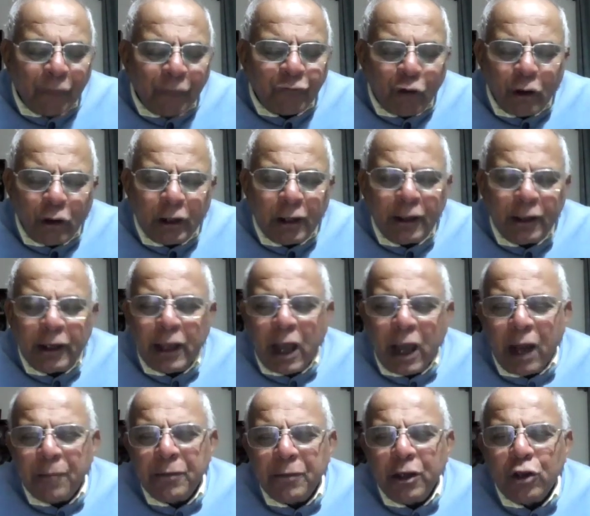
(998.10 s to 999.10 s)
after all, in the
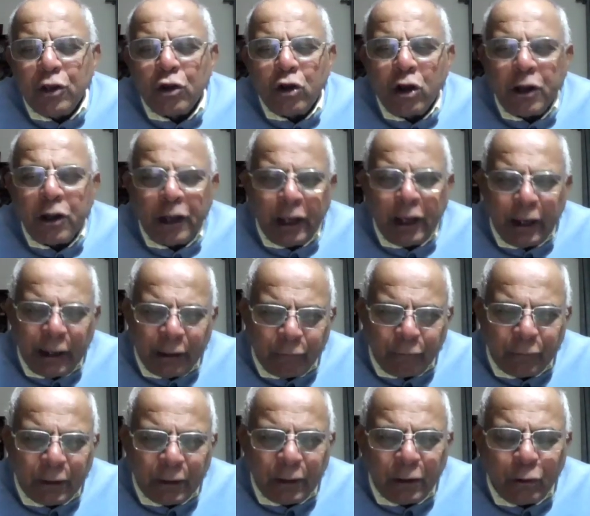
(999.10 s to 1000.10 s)
army, you're not
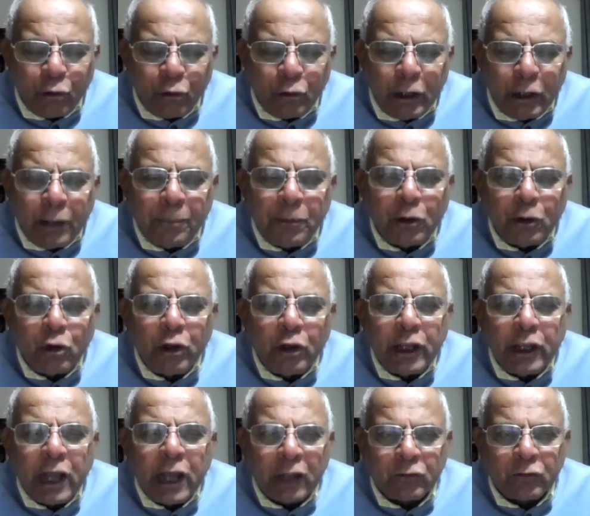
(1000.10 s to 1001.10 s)
dealing with only
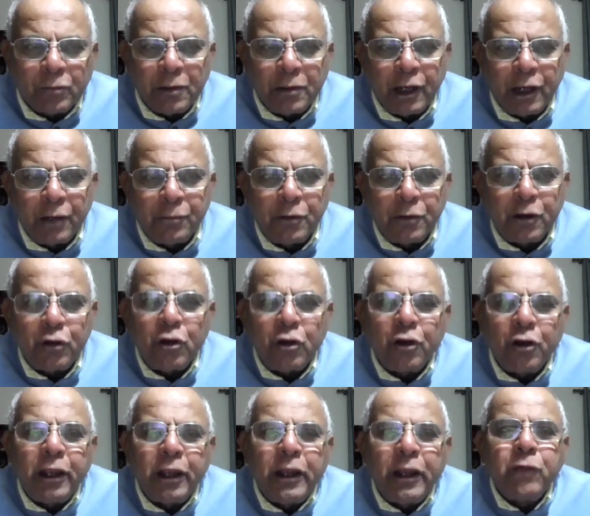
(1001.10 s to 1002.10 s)
purely Atmanirbhar,
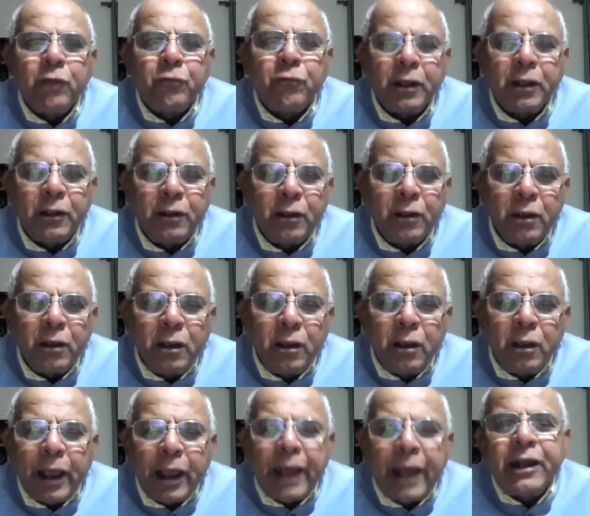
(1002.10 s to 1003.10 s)
you're dealing with
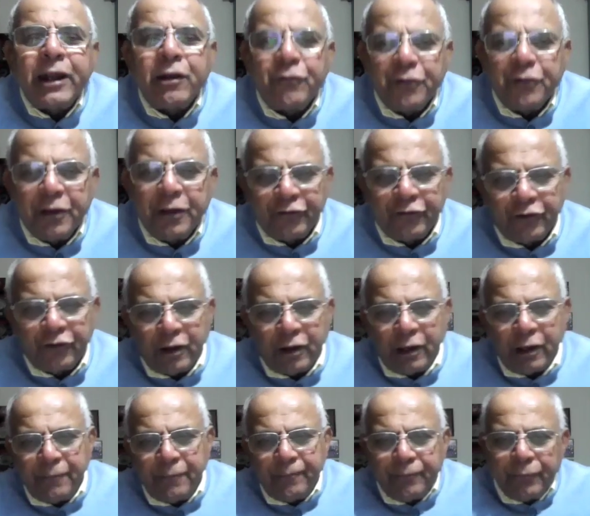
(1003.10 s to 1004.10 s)
an
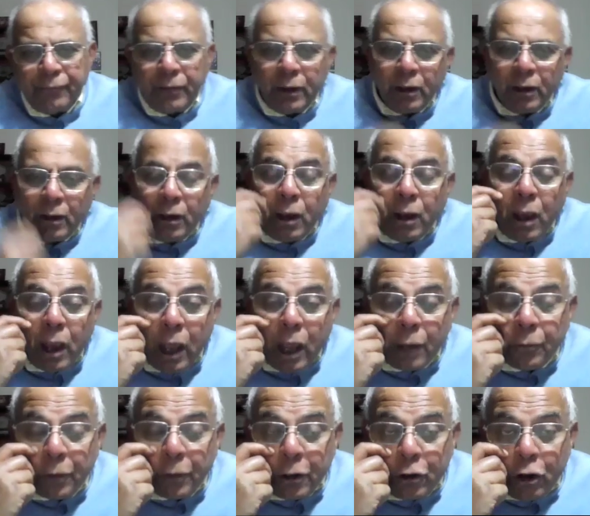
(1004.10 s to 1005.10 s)
adversary.
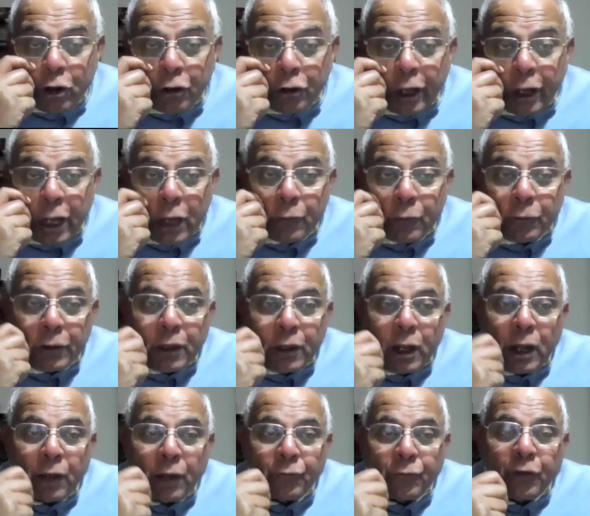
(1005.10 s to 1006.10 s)
And when you're dealing with
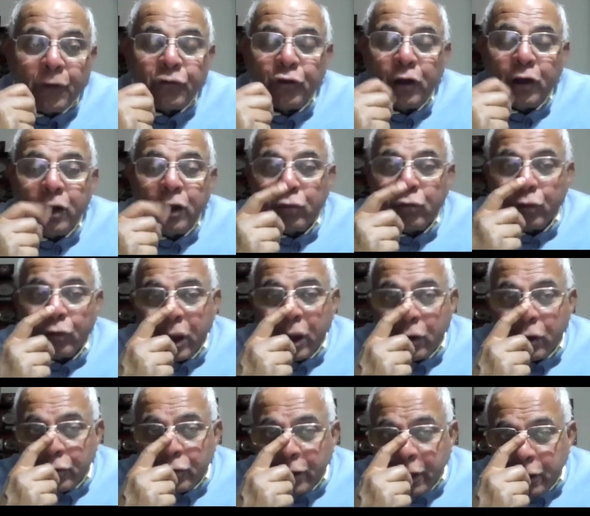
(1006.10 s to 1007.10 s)
an adversary
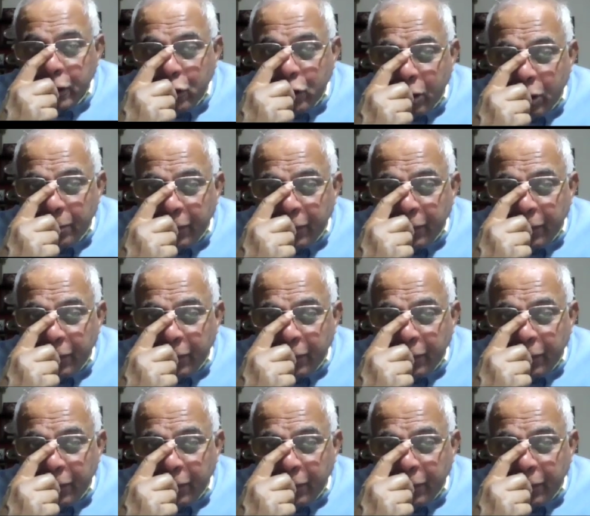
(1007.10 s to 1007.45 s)
today, you need